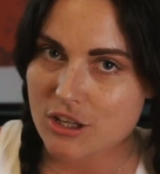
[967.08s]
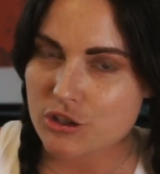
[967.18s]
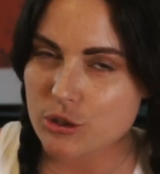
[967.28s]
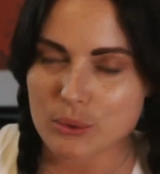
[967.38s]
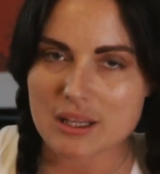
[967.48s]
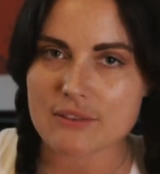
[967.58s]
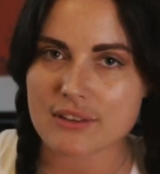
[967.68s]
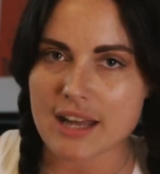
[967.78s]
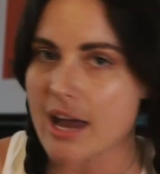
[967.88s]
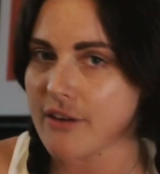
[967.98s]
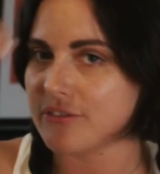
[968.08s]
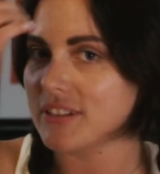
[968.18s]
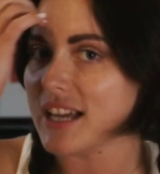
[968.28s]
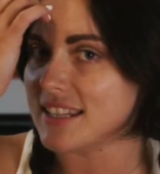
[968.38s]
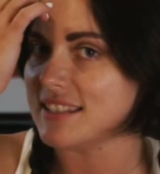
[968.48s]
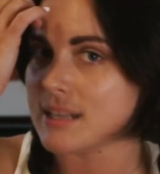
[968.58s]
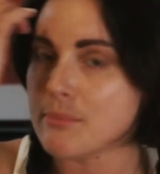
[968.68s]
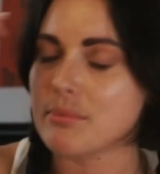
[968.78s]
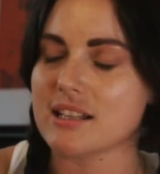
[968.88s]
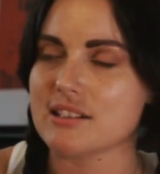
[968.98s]
to even have a
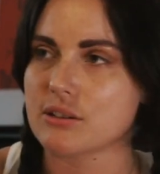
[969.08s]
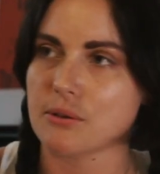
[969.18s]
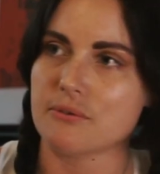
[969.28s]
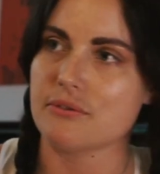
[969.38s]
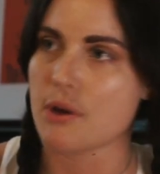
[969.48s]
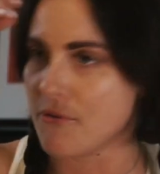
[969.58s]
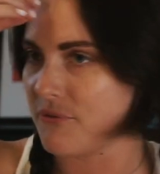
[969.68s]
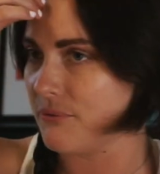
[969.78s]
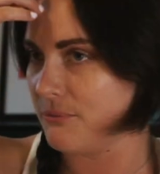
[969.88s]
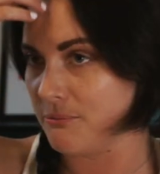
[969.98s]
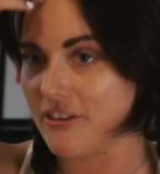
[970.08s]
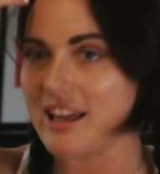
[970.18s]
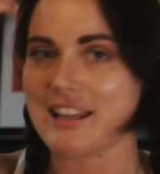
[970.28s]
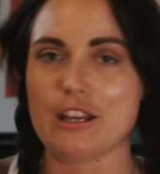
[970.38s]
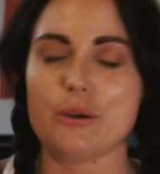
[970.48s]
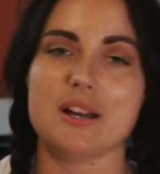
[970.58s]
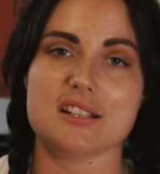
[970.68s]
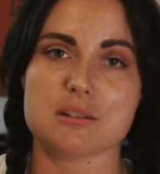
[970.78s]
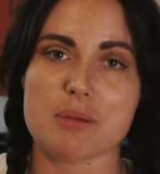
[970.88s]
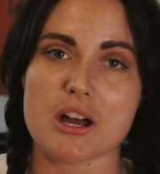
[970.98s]
semblance of value
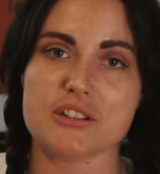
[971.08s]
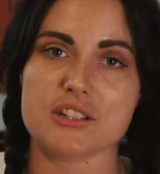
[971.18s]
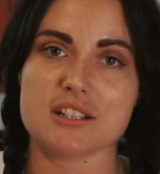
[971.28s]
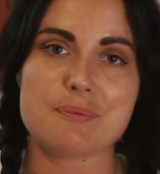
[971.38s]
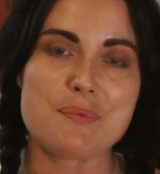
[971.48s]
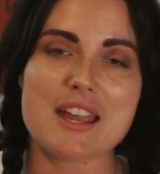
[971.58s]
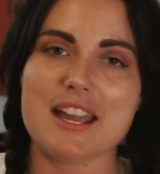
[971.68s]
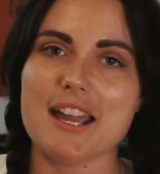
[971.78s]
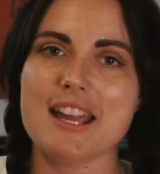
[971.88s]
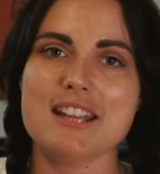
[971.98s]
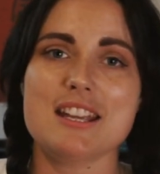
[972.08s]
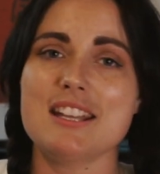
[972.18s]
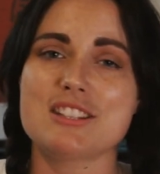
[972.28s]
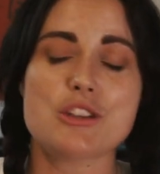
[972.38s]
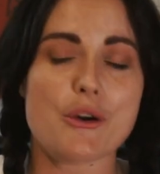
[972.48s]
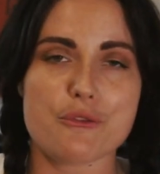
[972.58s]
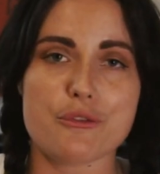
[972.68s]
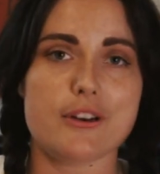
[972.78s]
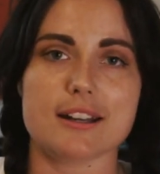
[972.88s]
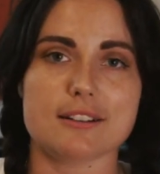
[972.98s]
as a person. It's not
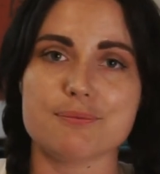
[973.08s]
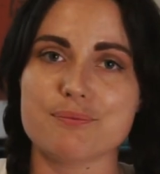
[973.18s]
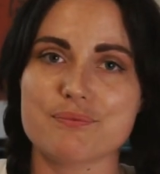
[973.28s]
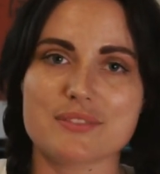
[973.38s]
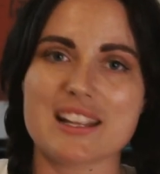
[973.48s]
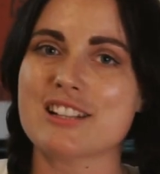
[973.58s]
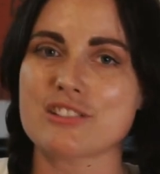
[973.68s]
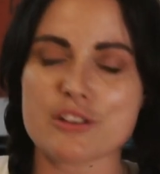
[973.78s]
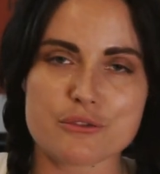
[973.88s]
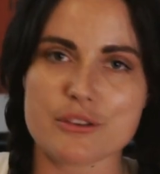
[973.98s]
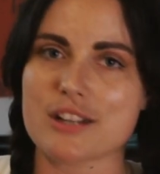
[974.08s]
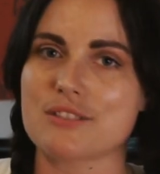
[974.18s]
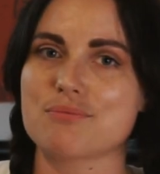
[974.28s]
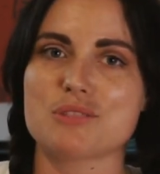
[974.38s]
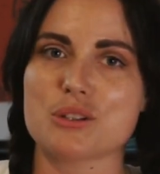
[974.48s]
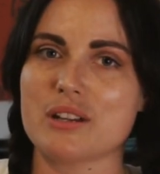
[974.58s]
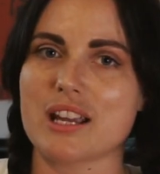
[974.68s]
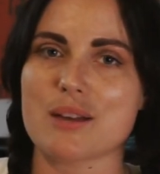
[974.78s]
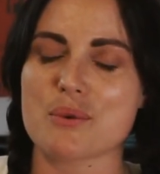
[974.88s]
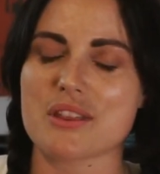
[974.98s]
fun. It's not fun doing
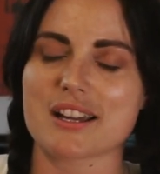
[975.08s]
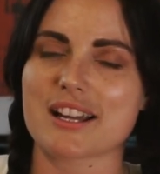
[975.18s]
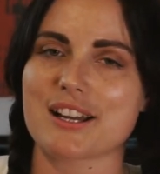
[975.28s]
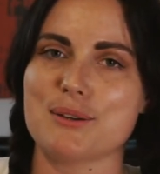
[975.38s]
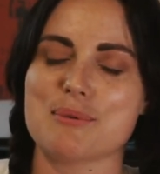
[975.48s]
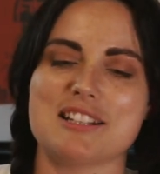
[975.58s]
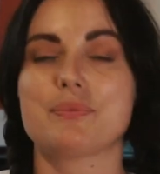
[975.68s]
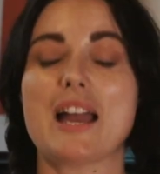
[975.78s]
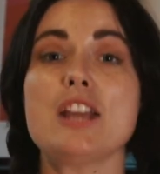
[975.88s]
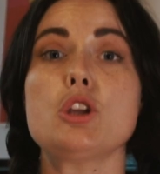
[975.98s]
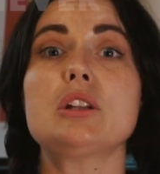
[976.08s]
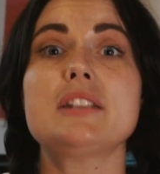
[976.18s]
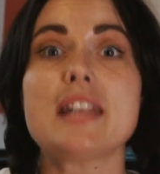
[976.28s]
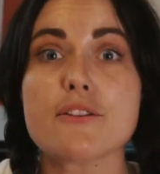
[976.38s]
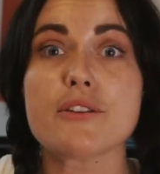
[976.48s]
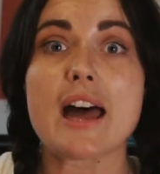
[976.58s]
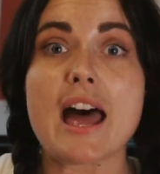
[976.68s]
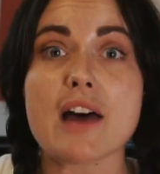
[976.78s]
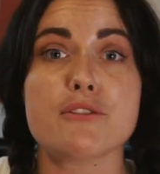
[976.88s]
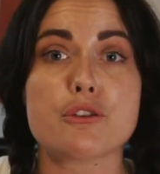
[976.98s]
it with that kind of mindset. And you'll never
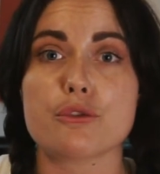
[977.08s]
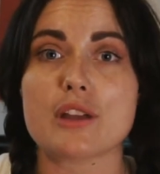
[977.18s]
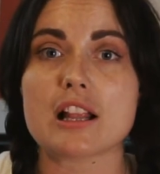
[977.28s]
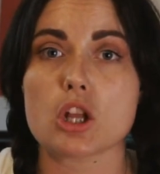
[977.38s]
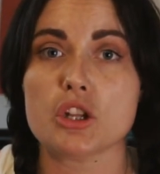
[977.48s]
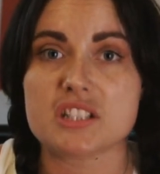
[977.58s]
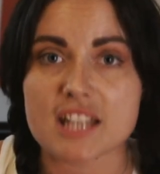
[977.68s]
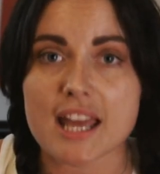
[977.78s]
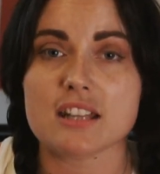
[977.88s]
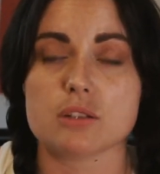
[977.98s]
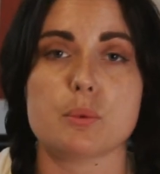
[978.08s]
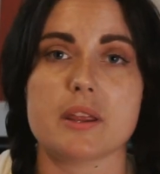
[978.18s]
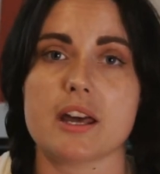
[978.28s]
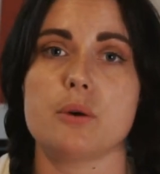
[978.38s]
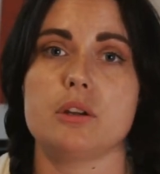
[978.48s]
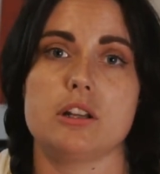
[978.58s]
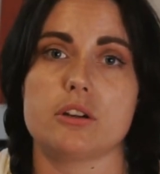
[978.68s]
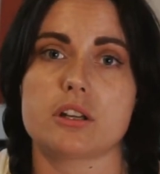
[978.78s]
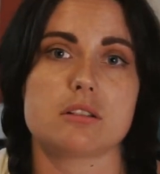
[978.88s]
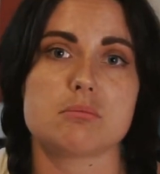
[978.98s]
ever feel content with how you
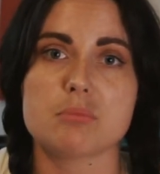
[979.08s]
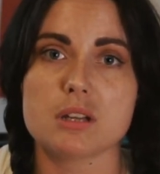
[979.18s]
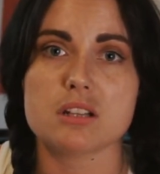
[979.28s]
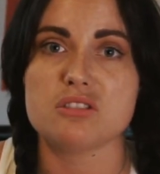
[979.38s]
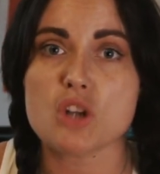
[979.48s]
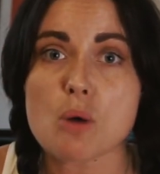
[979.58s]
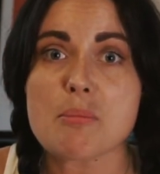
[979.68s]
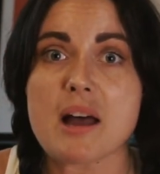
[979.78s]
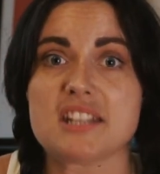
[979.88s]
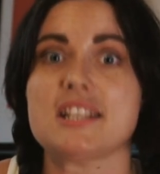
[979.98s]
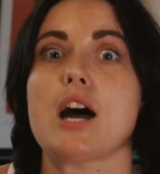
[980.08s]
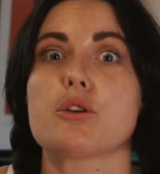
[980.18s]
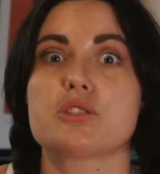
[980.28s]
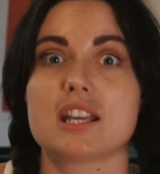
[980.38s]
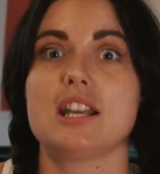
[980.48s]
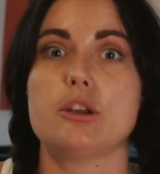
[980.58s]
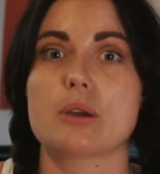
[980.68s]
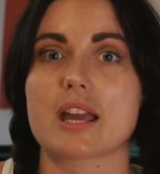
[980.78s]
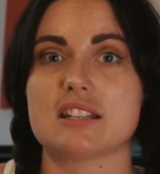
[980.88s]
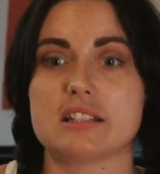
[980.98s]
look, no matter how skinny you
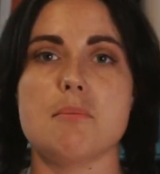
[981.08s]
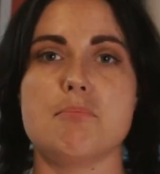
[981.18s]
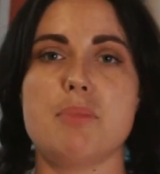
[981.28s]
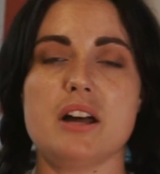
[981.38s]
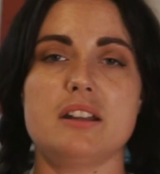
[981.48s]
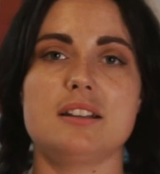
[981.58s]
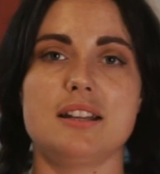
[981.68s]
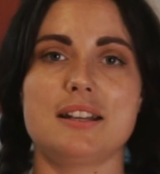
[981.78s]
get. But